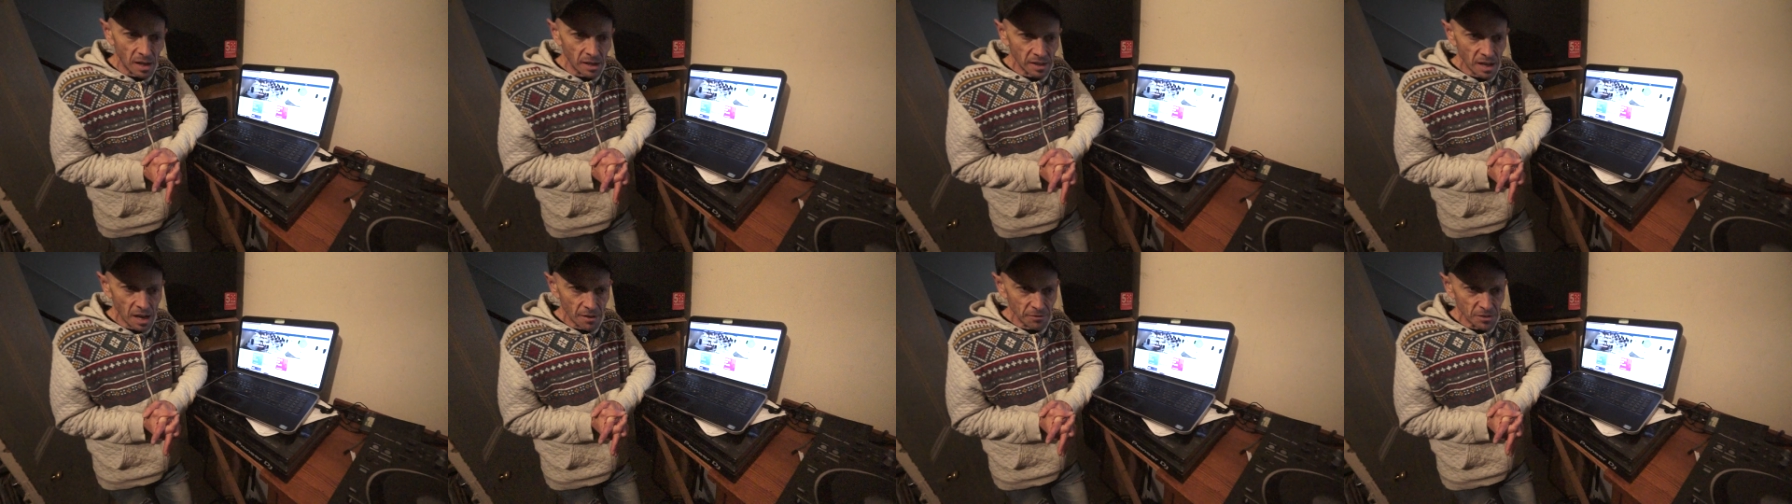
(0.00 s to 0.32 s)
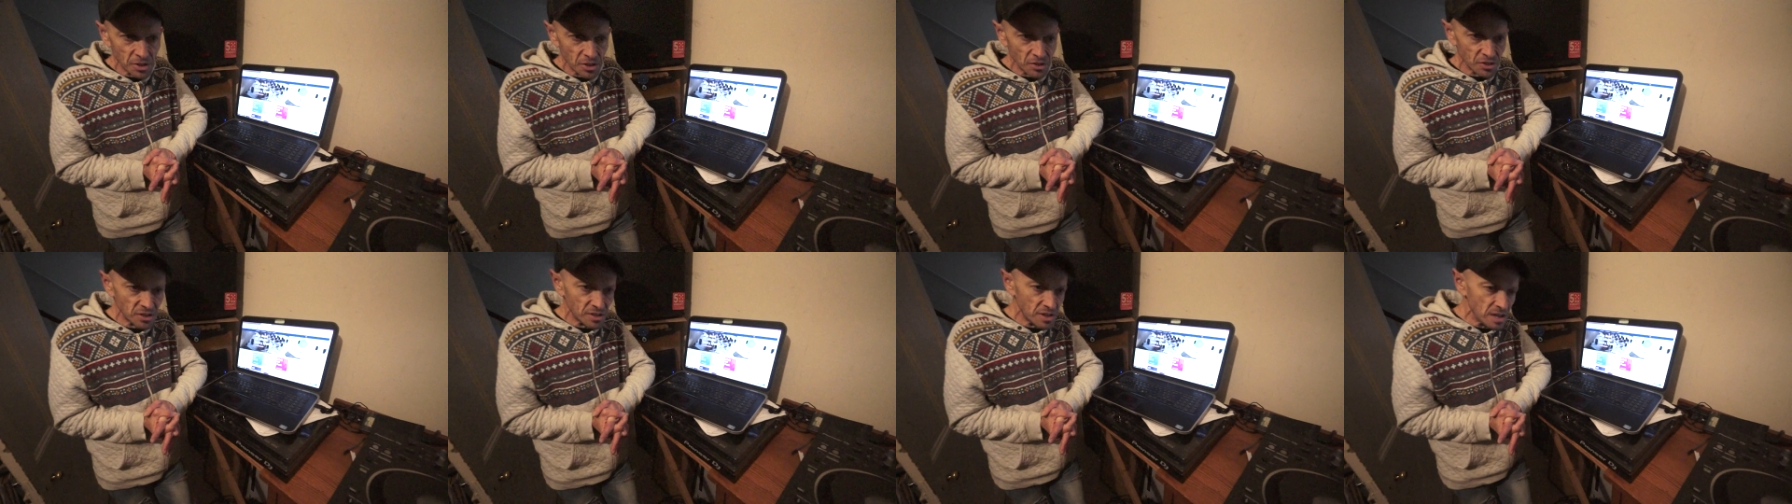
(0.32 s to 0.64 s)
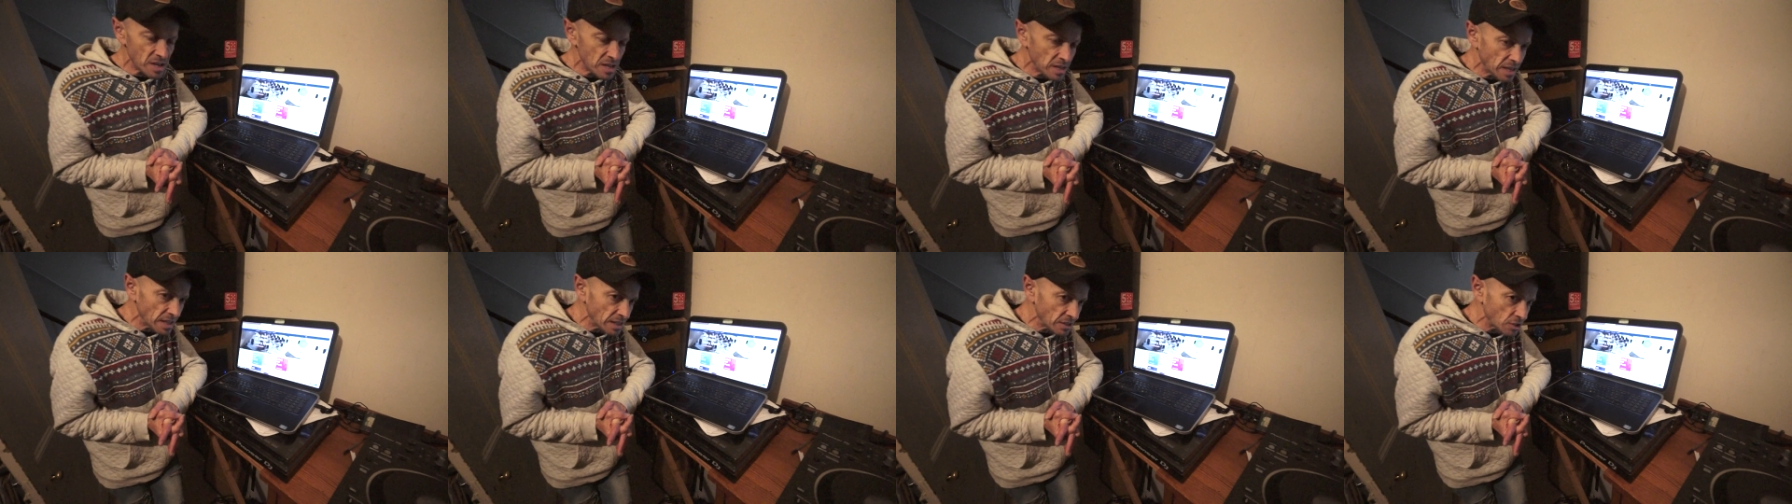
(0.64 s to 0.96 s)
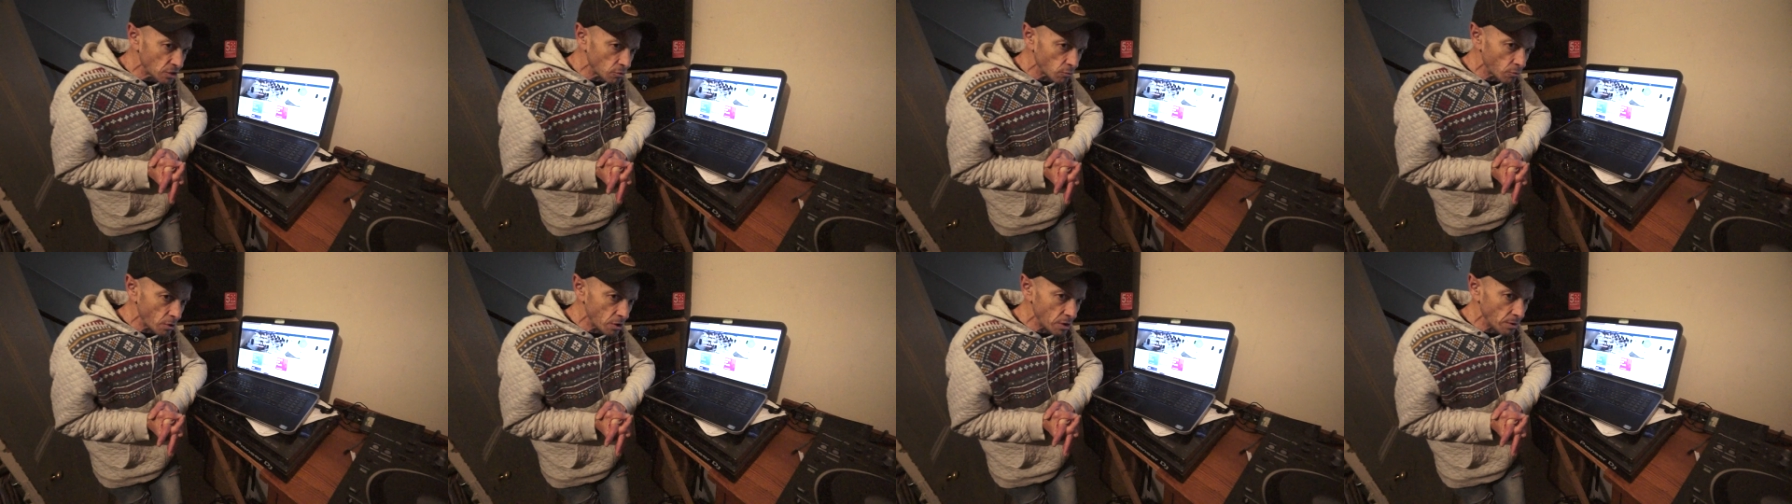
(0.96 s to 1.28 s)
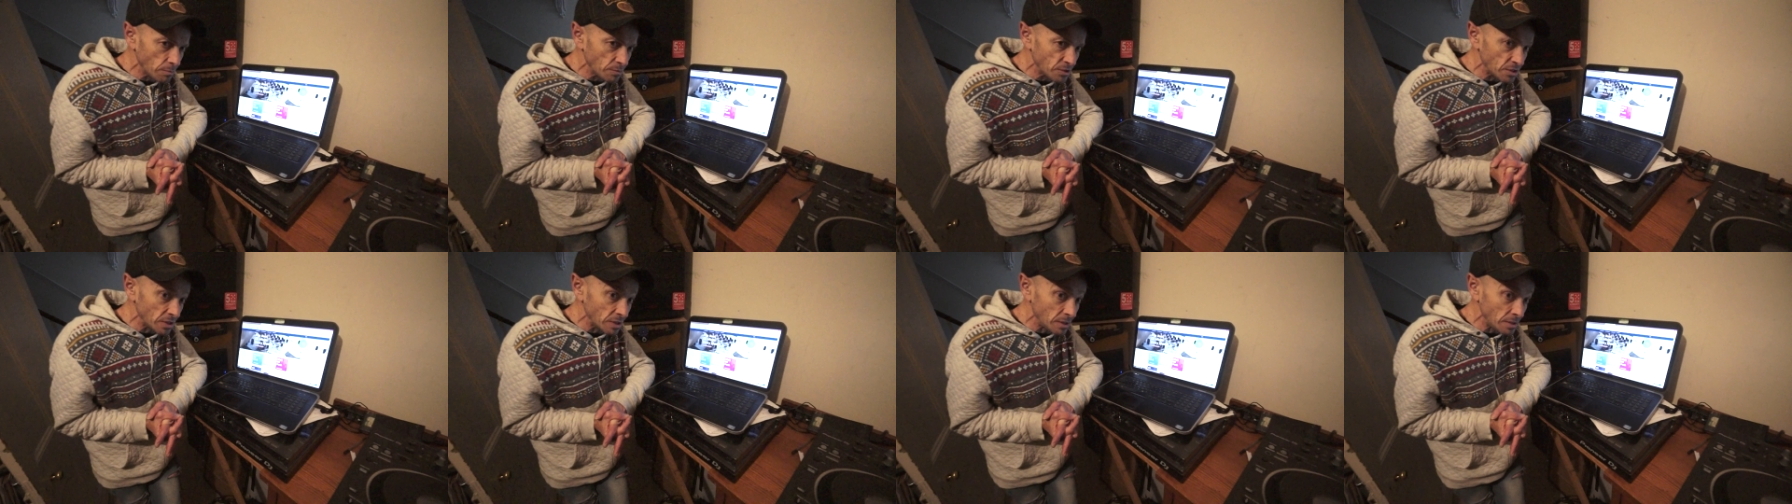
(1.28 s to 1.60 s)
I'd have to sneak into
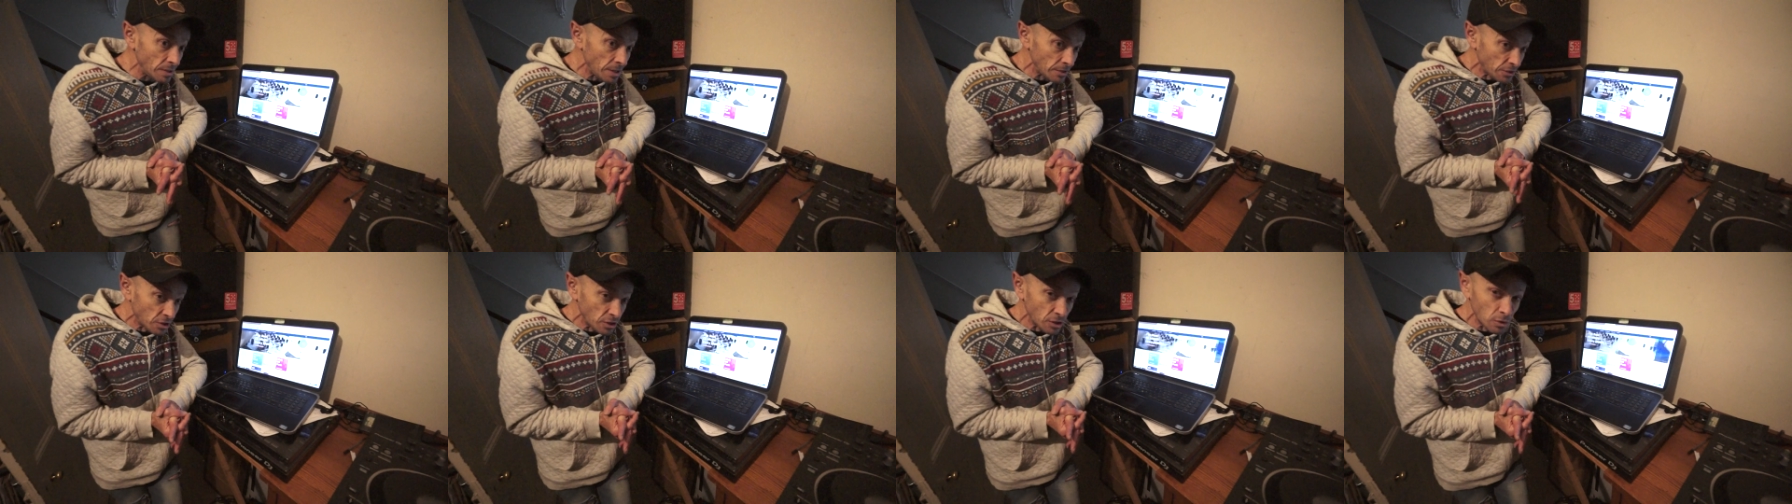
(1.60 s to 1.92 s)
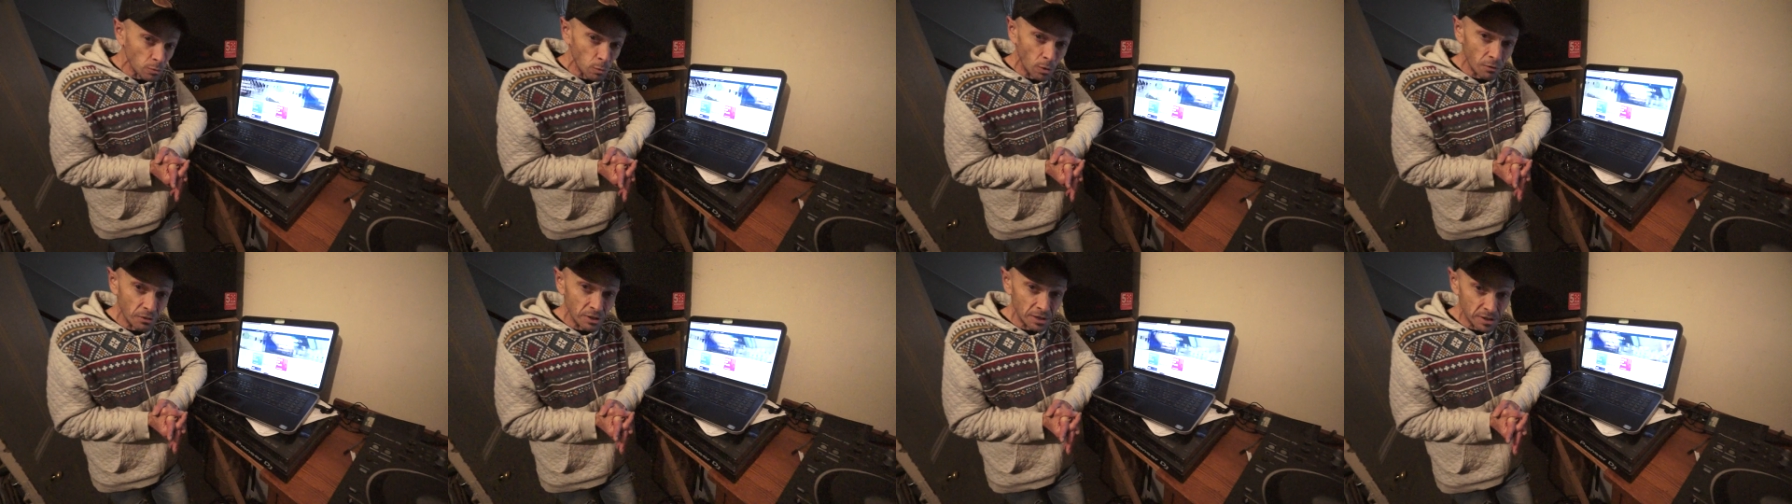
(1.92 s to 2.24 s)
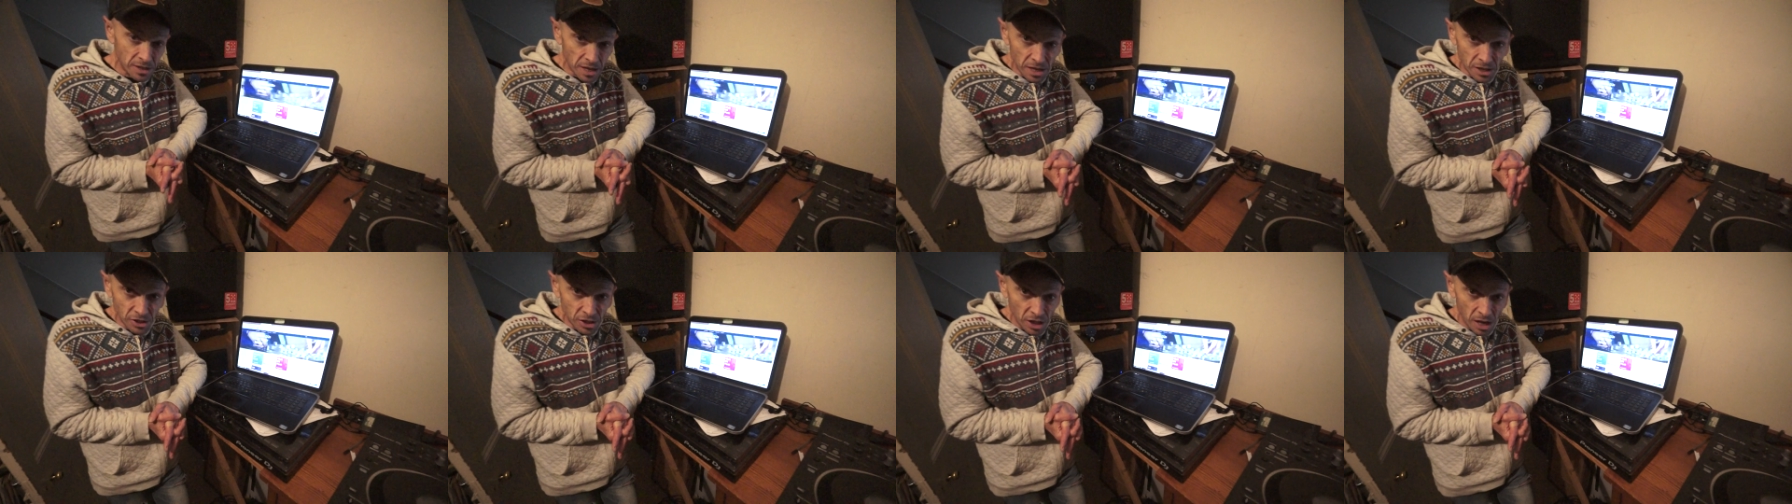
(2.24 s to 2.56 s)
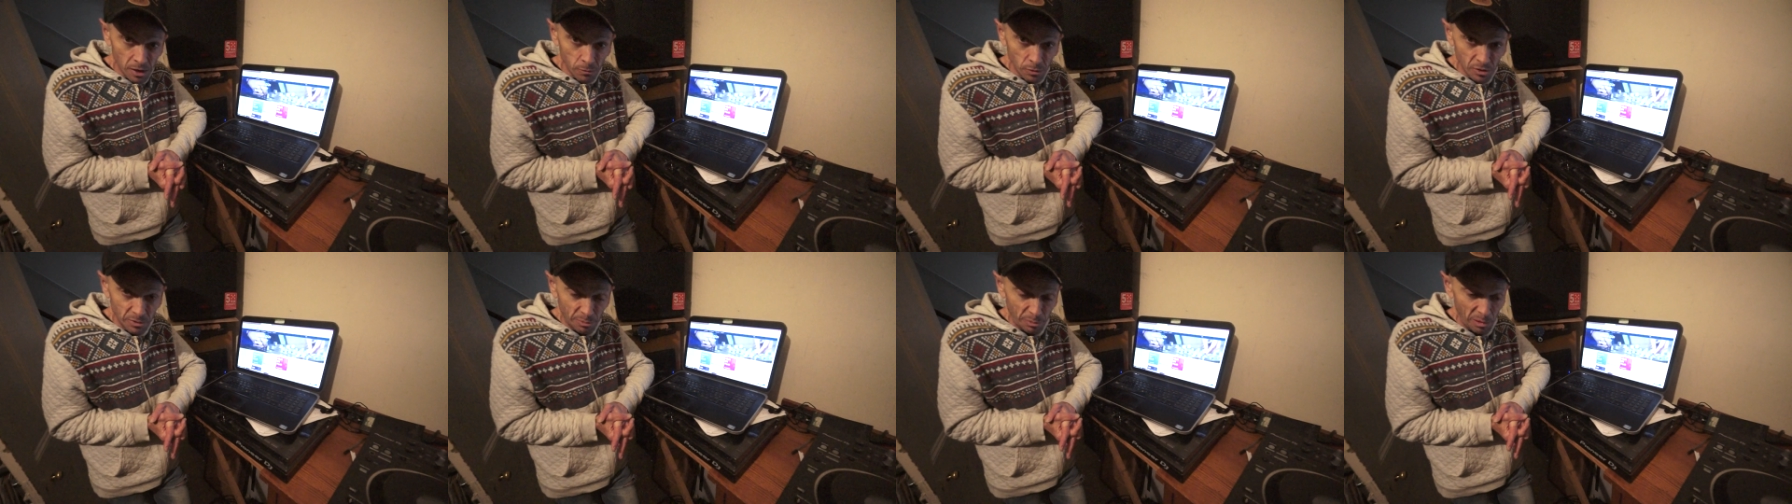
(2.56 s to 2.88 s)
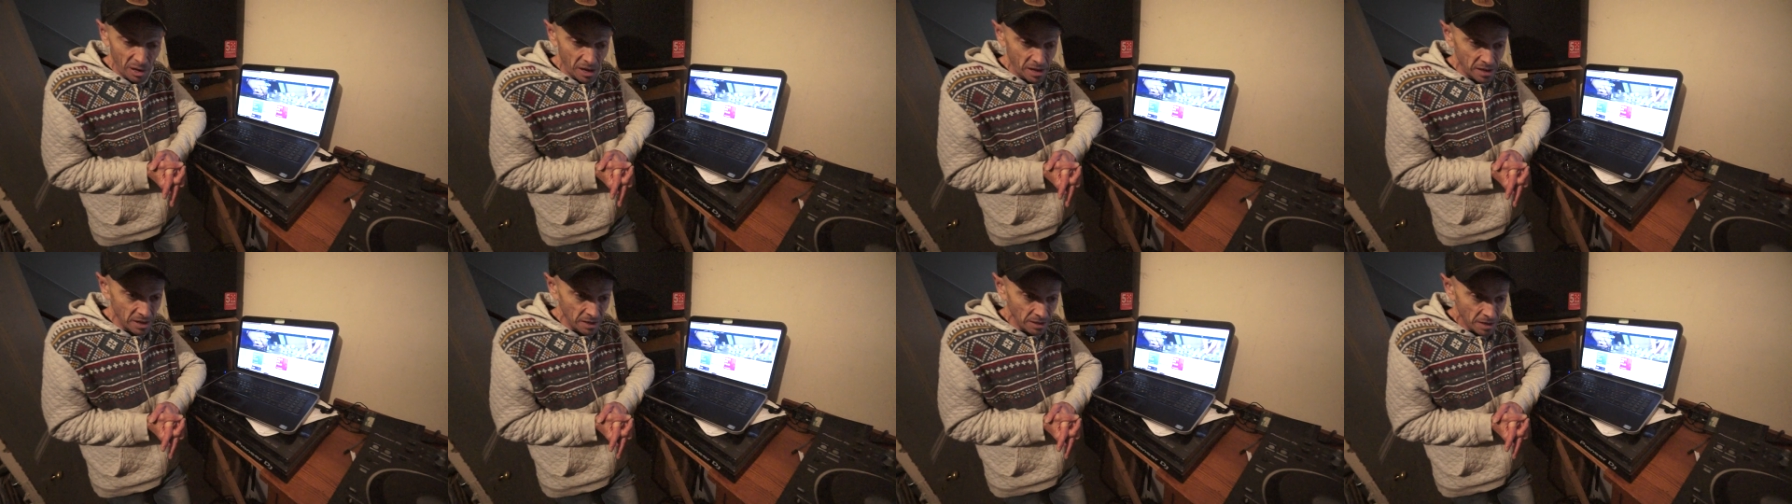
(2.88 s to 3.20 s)
rooms and listen to what the DJ was
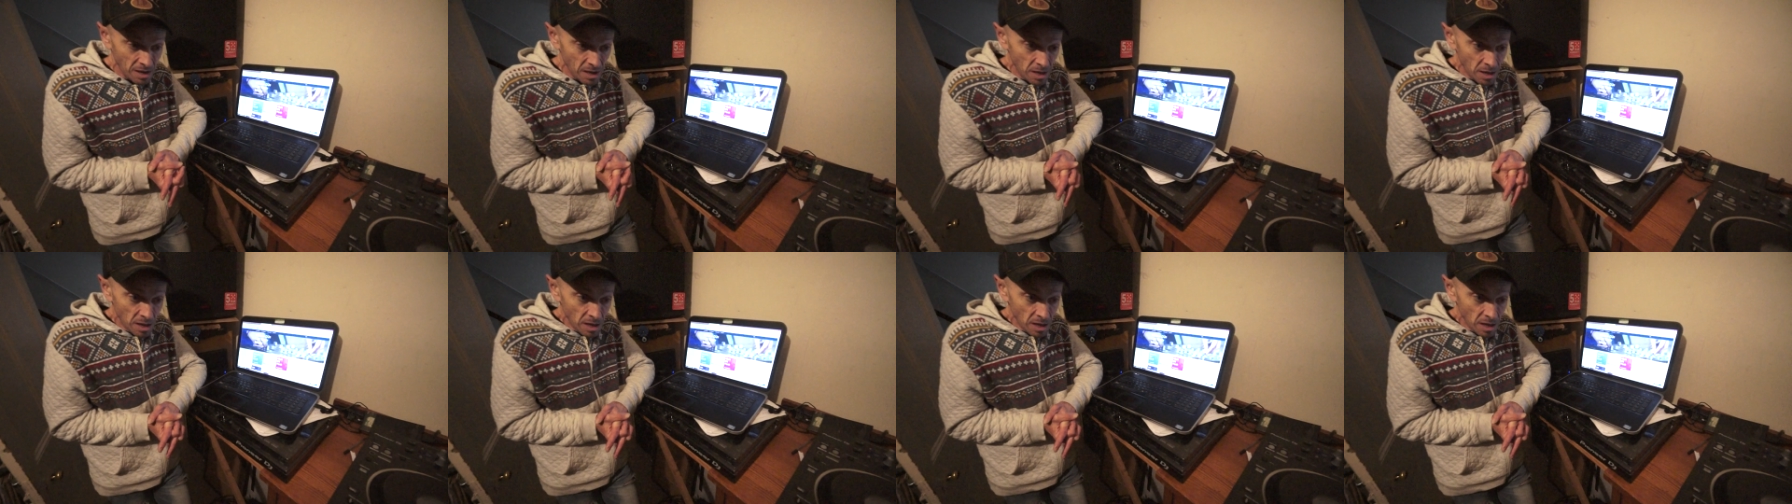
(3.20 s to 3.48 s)
playing